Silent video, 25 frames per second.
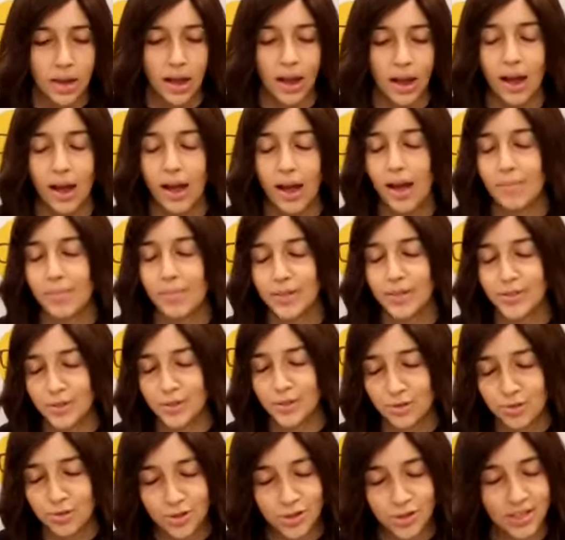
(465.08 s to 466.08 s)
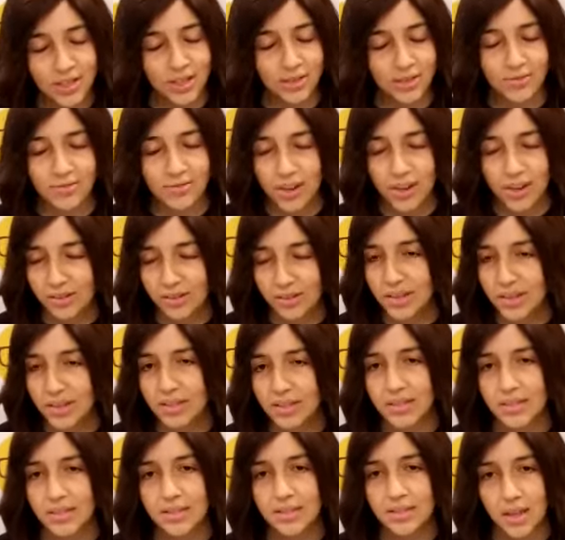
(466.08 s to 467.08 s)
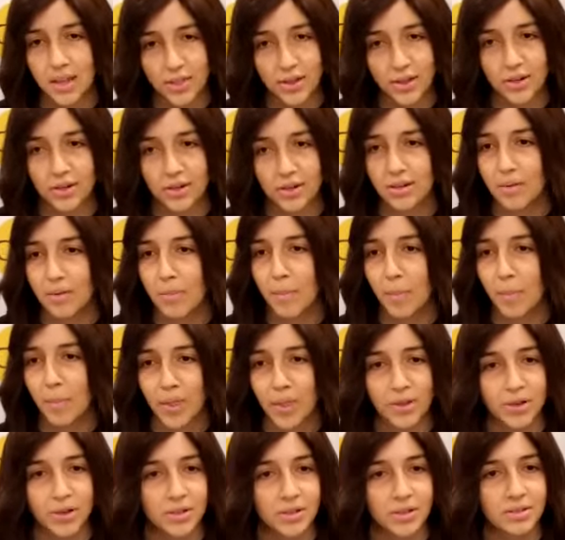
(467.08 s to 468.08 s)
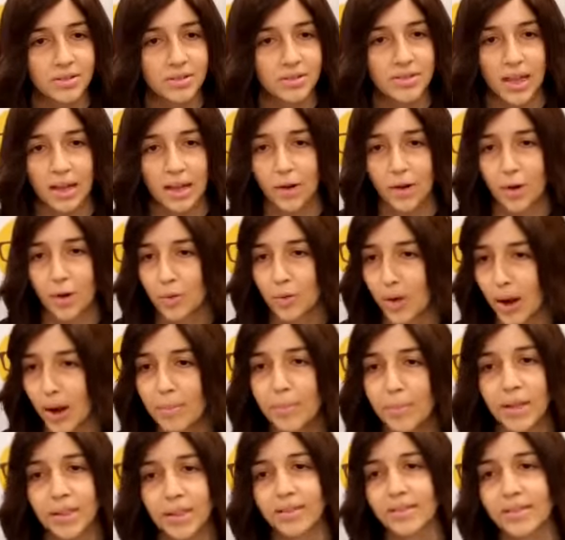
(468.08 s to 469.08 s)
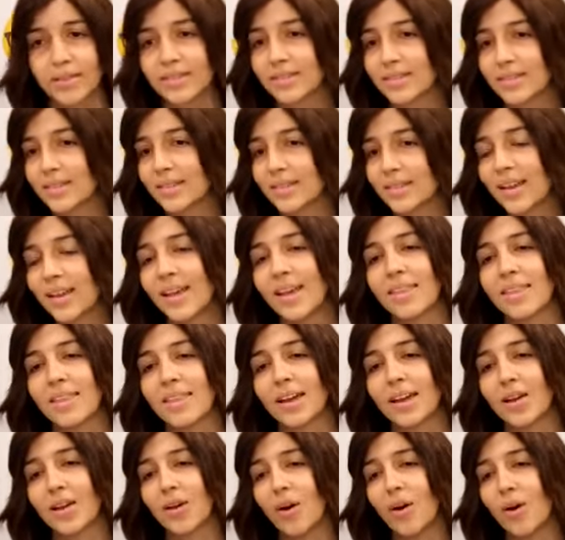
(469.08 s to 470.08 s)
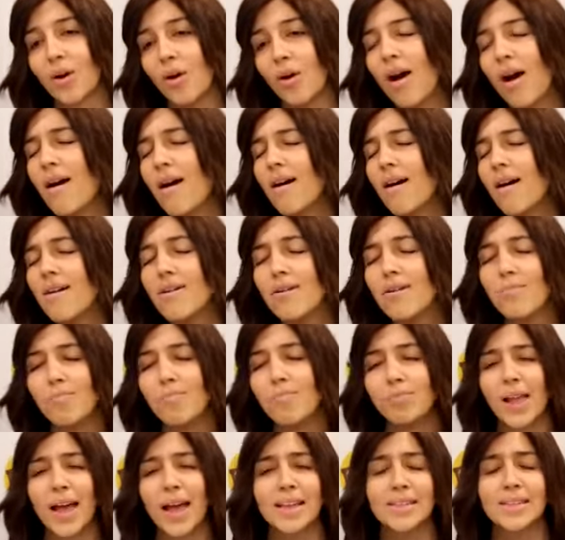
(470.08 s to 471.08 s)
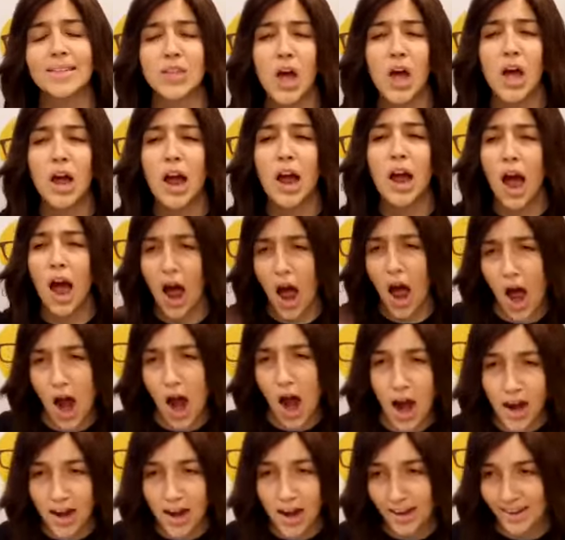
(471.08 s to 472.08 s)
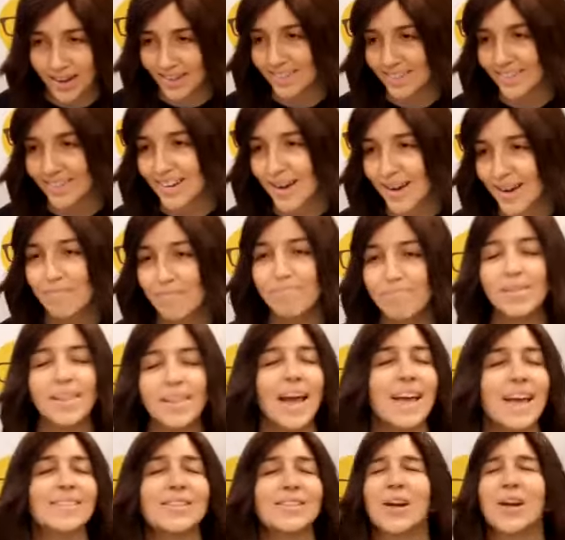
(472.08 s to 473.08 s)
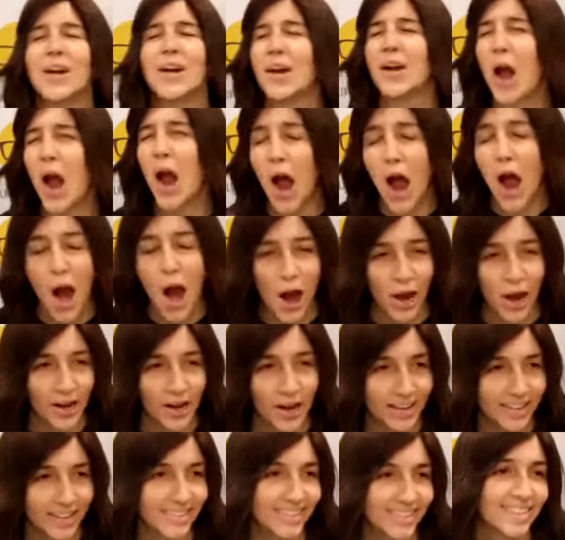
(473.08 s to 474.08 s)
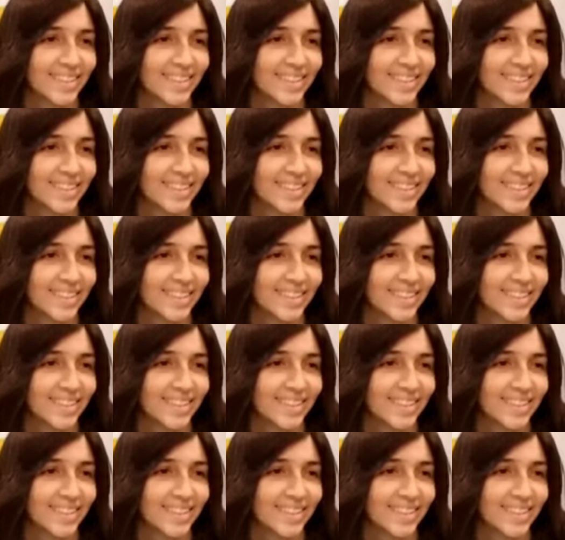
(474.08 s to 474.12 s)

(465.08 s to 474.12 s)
it's usually the very Southern mothers, grandmothers that go, oh, bless her heart. Bless her heart.